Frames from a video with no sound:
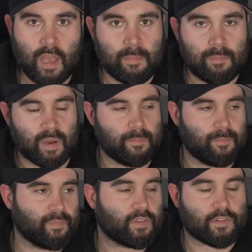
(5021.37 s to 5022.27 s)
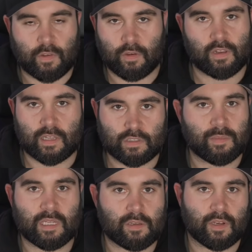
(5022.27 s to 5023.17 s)
But so
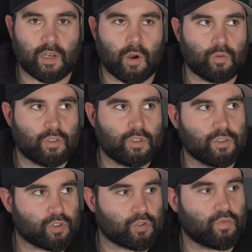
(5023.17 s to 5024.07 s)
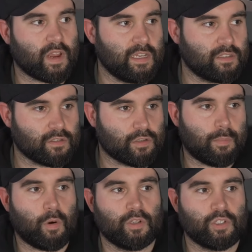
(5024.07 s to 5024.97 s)
many different cultures and terrains and
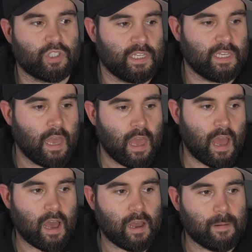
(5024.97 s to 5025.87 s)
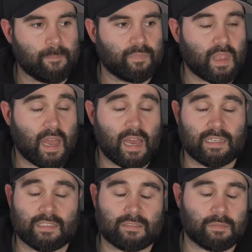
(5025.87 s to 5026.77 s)
topology.
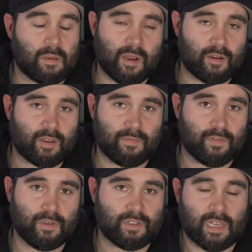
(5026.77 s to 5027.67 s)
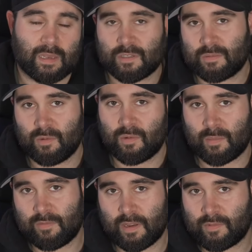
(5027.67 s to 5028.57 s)
And American food just happens to be one of my
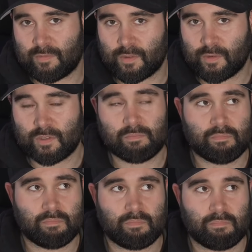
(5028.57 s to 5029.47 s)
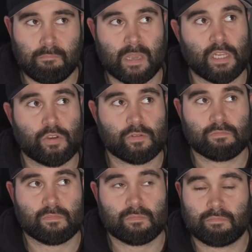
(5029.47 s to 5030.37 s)
favorite foods. Meat.
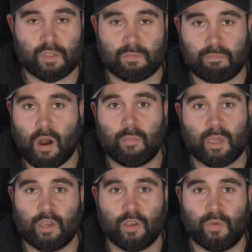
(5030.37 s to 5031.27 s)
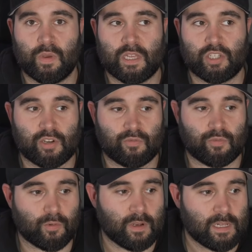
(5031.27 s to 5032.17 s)
Just barbecue in
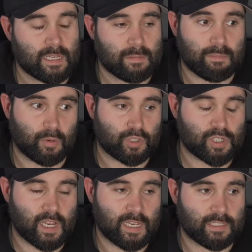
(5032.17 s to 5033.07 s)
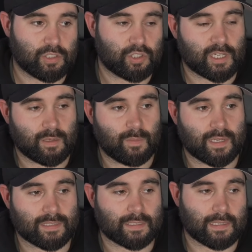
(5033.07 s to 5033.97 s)
general. Milkshakes, chicken wings.